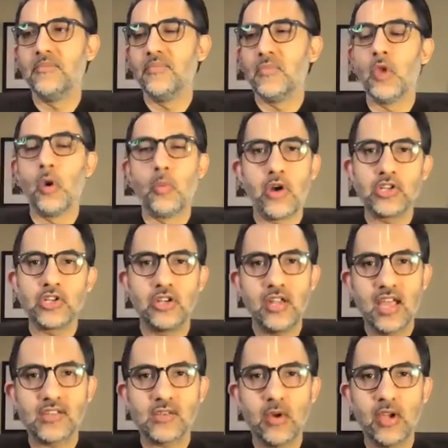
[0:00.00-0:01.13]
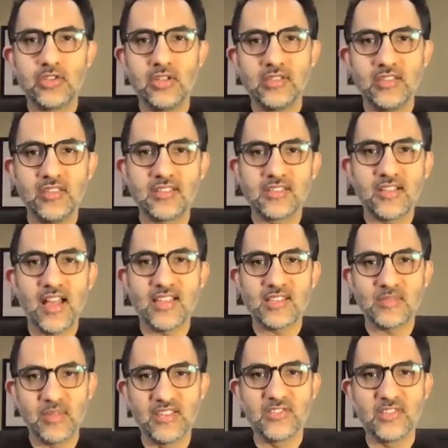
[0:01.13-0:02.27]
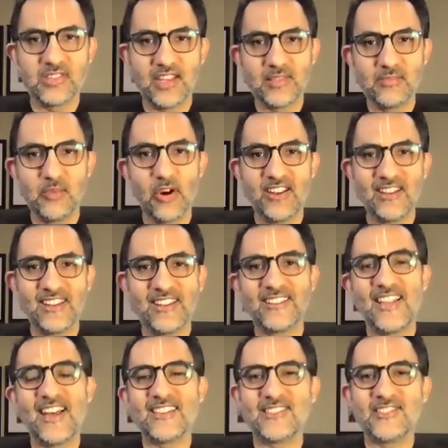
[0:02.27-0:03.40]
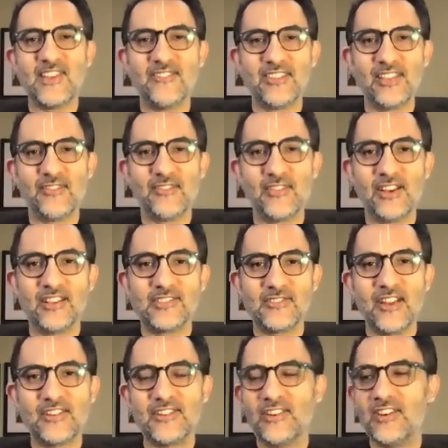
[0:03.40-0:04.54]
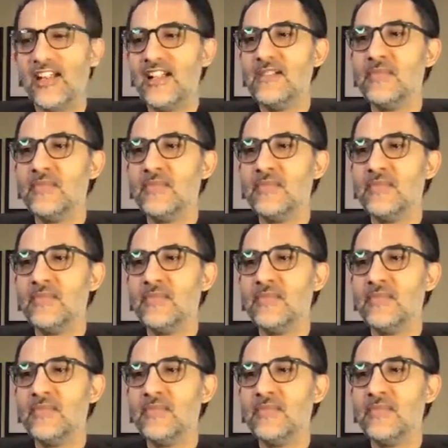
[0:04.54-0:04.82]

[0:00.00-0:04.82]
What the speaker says: No pressure to ask questions in this class, but it's boring in a class generally for an instructor